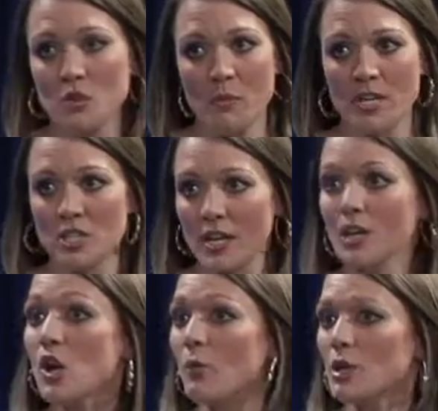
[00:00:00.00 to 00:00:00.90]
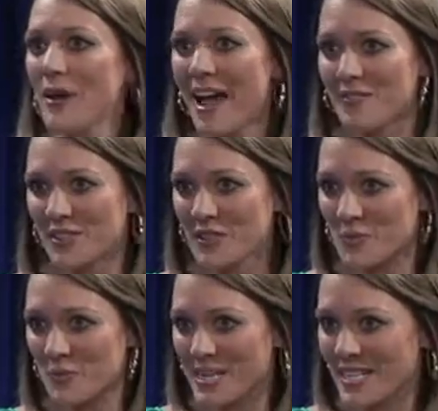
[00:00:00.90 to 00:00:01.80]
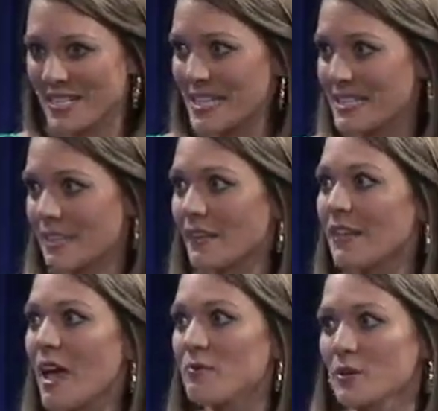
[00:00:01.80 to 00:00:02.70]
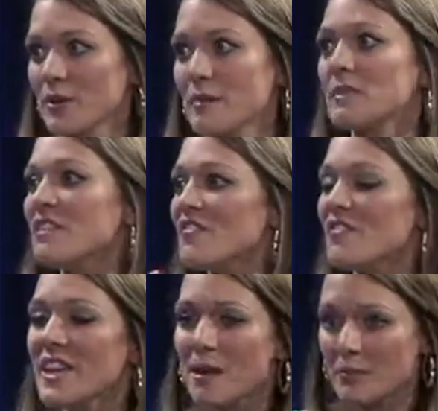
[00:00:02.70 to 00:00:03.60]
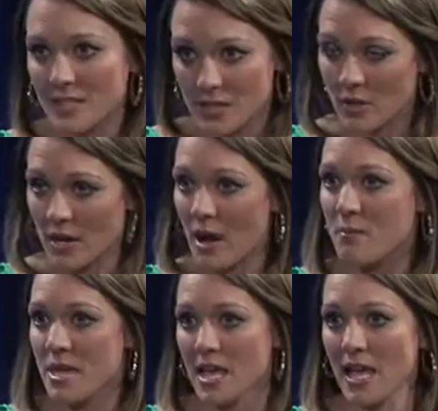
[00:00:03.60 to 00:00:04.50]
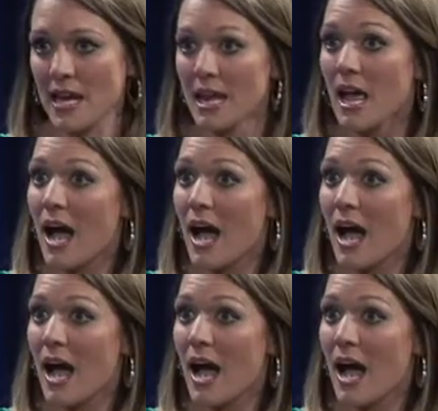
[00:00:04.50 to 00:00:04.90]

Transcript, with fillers: You mentioned when you're having those reading days at the library, I mean, the families are coming in.